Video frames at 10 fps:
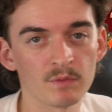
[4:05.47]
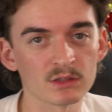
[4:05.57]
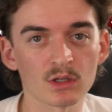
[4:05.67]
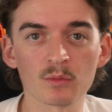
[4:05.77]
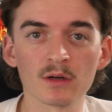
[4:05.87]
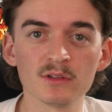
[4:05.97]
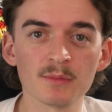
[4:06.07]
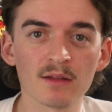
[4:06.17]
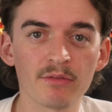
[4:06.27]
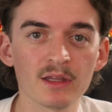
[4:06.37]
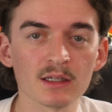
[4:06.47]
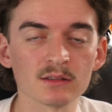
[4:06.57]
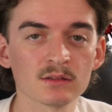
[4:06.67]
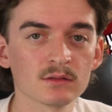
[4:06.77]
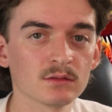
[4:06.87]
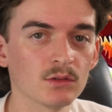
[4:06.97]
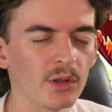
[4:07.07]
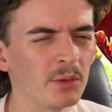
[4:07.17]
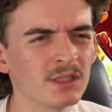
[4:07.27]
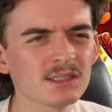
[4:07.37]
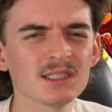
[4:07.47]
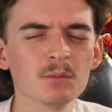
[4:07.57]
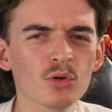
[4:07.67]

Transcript: That's like one of his main things. Although he does sit